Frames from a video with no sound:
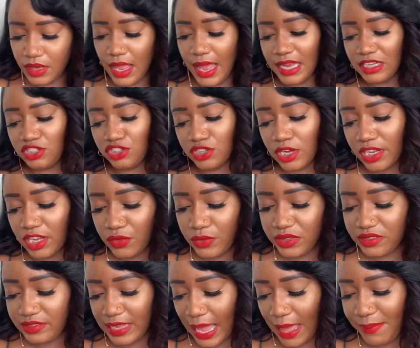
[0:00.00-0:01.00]
I struggled
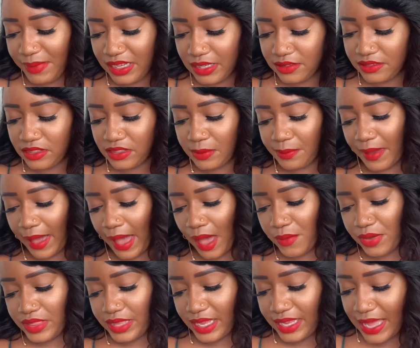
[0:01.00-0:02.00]
with tapping into the
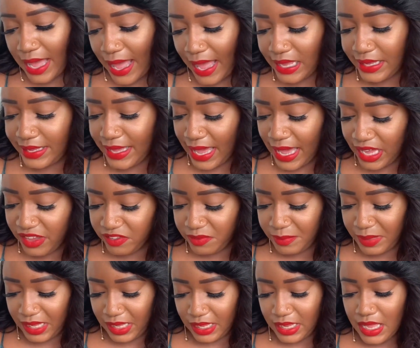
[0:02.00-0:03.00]
power that God gave
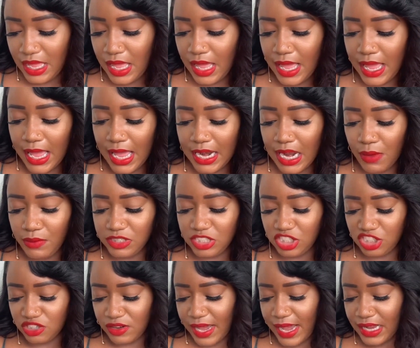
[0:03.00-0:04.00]
me, and I
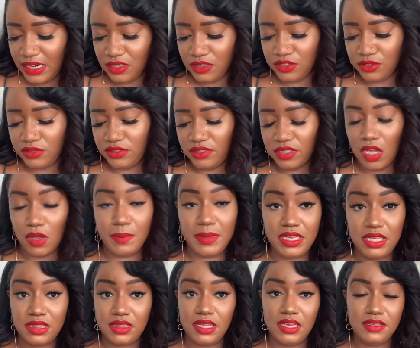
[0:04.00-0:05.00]
was trying to do so
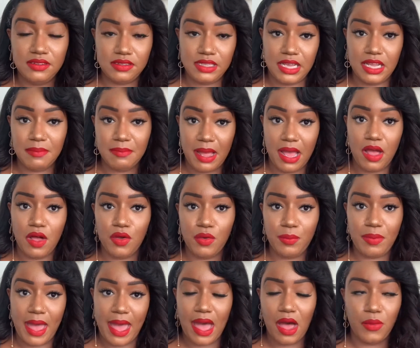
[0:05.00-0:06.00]
many things in my
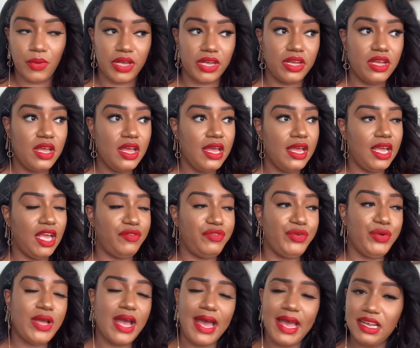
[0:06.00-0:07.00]
own power. If
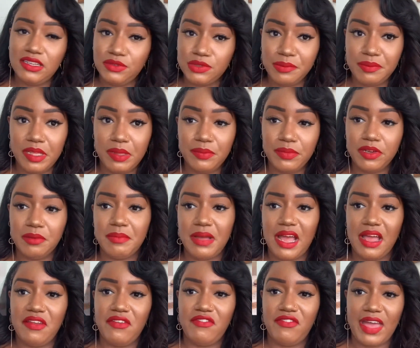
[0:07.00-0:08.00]
you guys remember
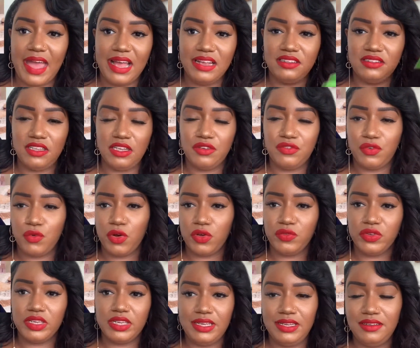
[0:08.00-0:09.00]
my fasting for
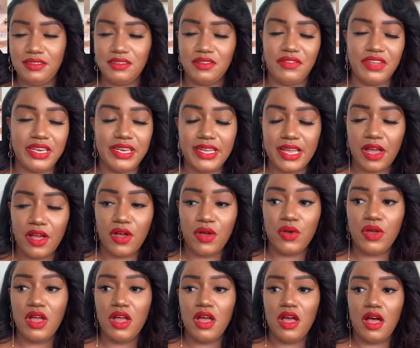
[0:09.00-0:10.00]
release
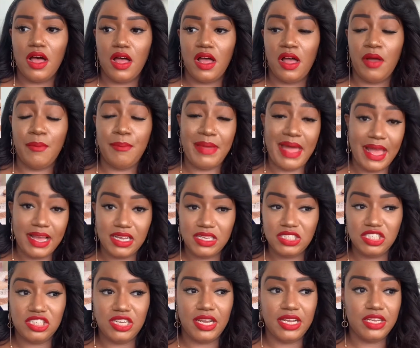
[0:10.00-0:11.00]
video um, back
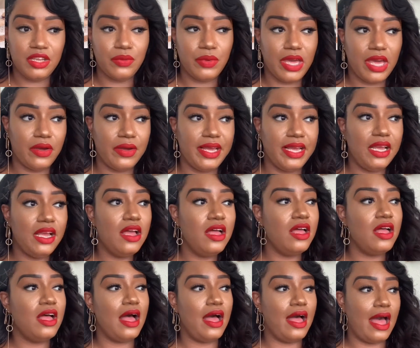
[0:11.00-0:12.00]
in January,
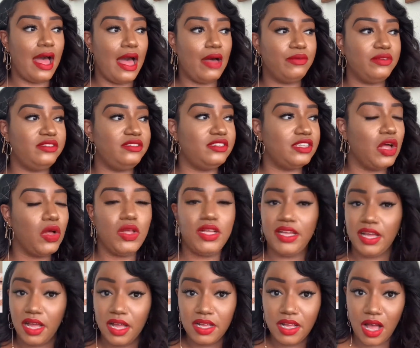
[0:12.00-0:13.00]
I was so
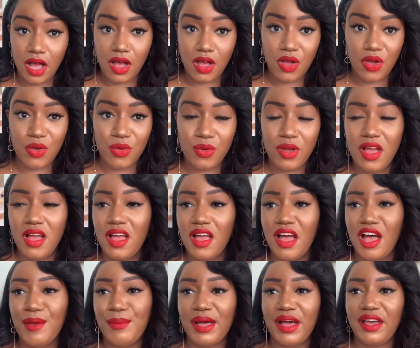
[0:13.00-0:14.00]
gung-ho
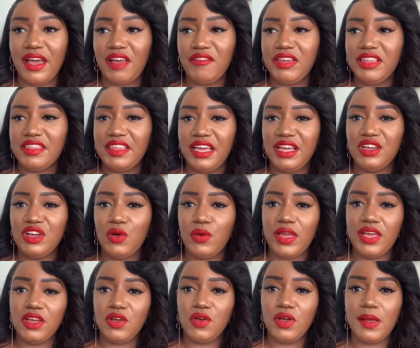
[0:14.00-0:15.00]
about everything
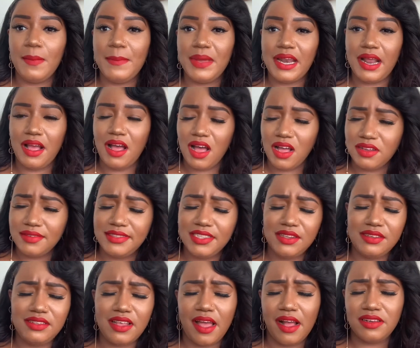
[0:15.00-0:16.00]
going on, but I
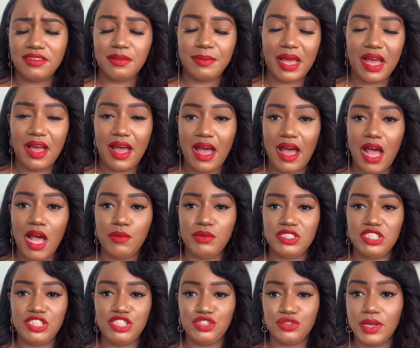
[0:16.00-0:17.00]
also talked about how I
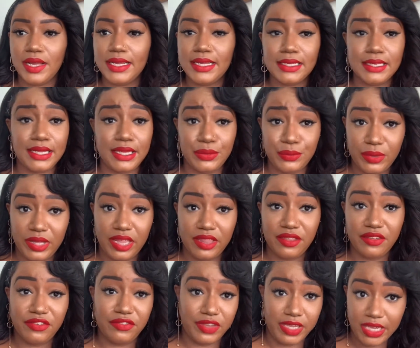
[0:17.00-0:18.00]
was struggling
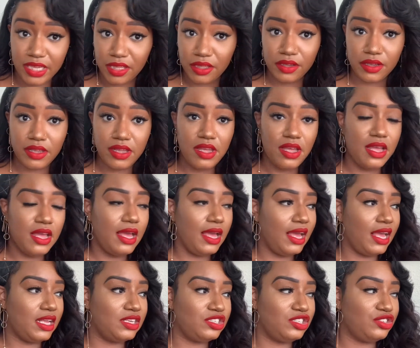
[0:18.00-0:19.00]
with fear
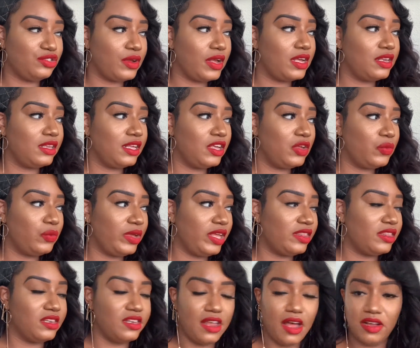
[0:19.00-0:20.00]
and struggling
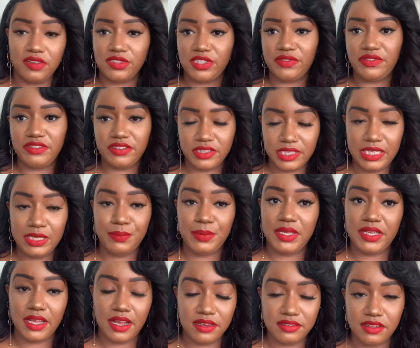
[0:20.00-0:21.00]
with loss of sleep
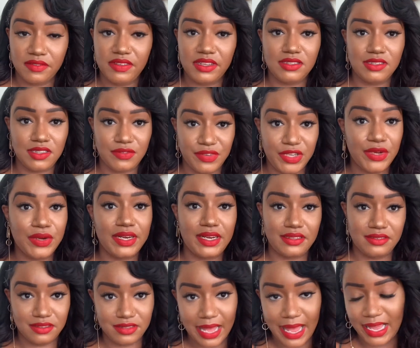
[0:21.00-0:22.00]
because of this fear and
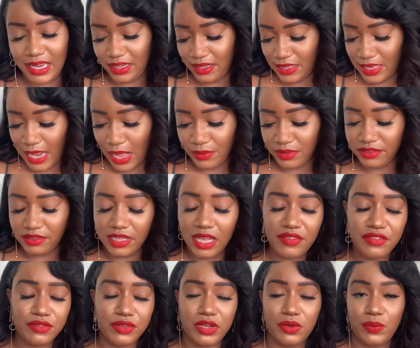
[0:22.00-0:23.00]
anxiety that I was
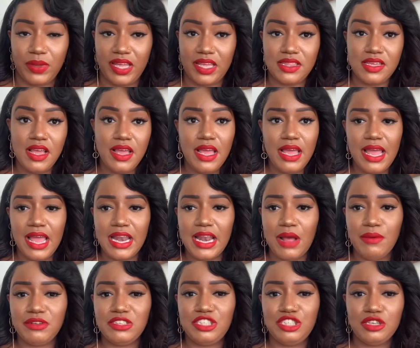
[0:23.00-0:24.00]
suffering with. And
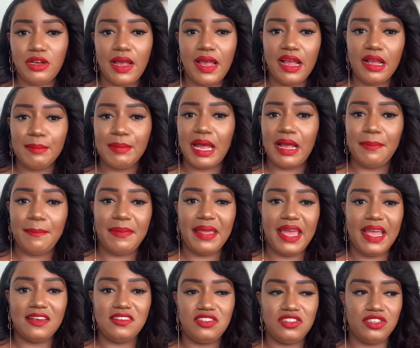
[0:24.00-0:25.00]
I was trying my
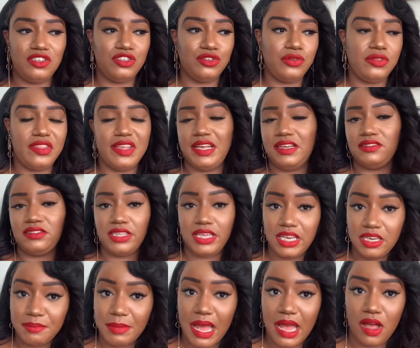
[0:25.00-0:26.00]
best to do things
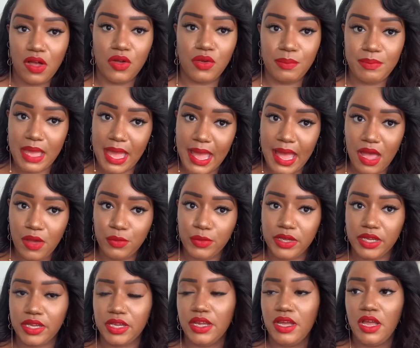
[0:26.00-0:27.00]
in my own
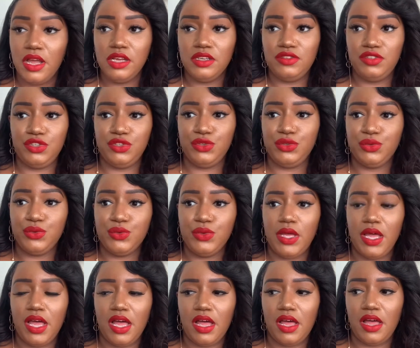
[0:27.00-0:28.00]
power
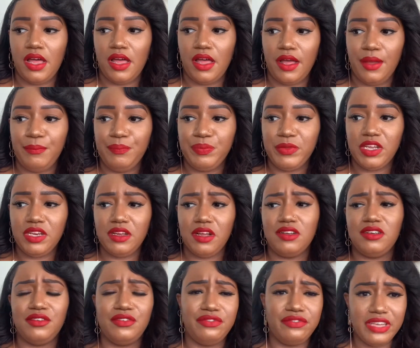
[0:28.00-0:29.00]
to, uh, you
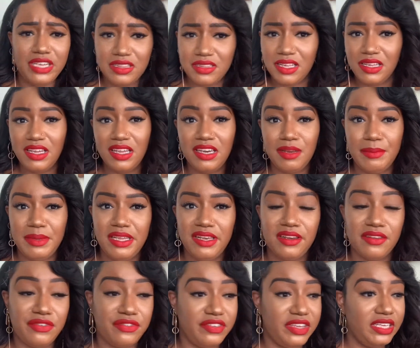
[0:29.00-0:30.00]
know, defeat the enemy,
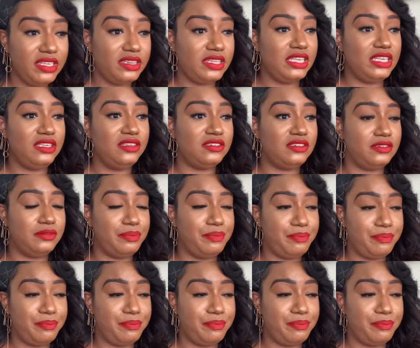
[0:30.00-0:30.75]
defeat these